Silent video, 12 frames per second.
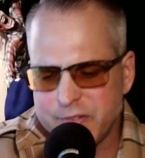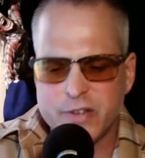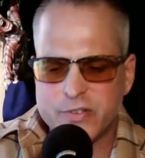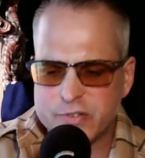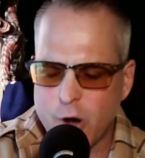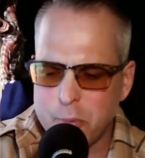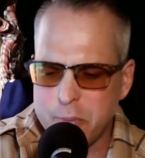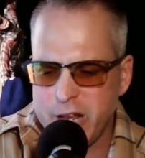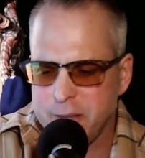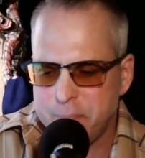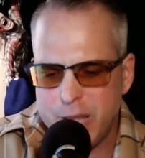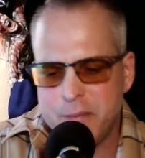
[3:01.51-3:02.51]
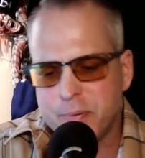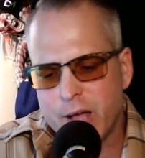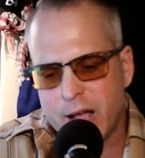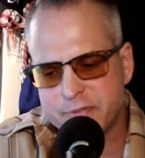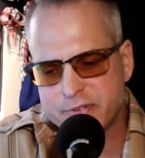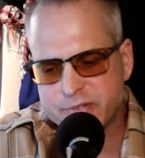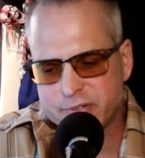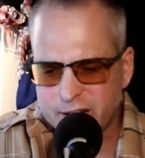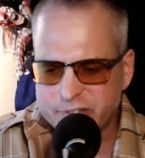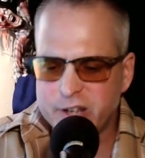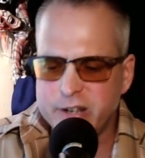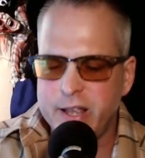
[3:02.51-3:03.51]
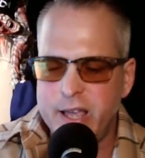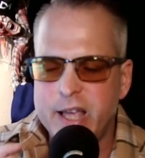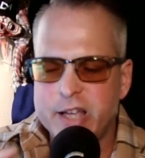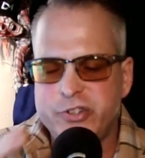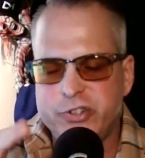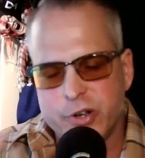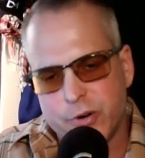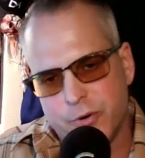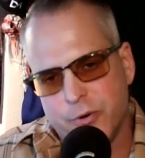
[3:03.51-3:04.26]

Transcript: so many people have such an issue